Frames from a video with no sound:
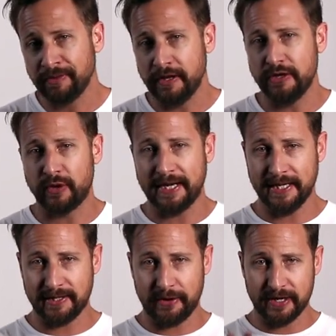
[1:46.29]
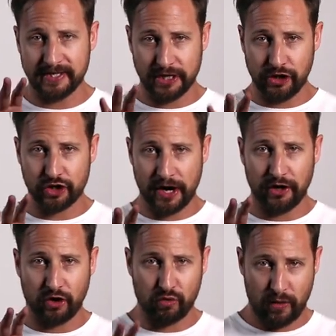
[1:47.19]
These are ideas that are essentially trying
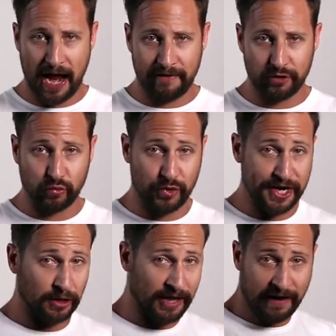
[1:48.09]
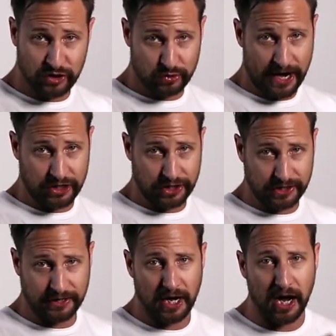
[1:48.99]
to graft real-life strategies
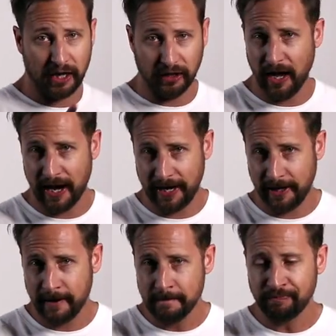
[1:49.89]
onto online,